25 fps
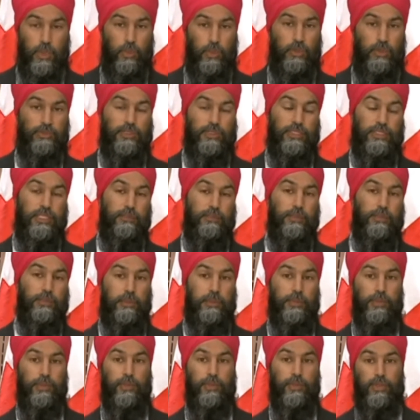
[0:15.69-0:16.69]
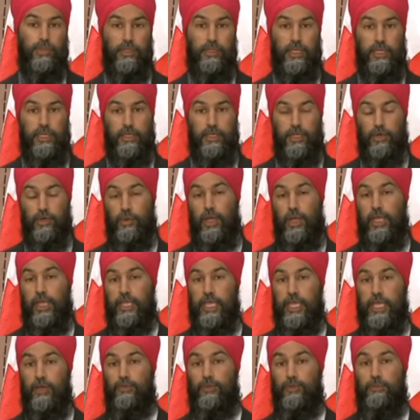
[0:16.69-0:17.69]
We've seen people
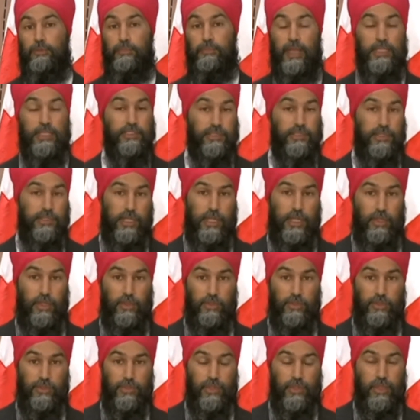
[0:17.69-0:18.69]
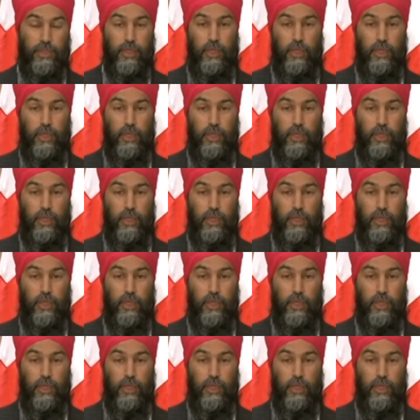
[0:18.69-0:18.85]
crying out for mental health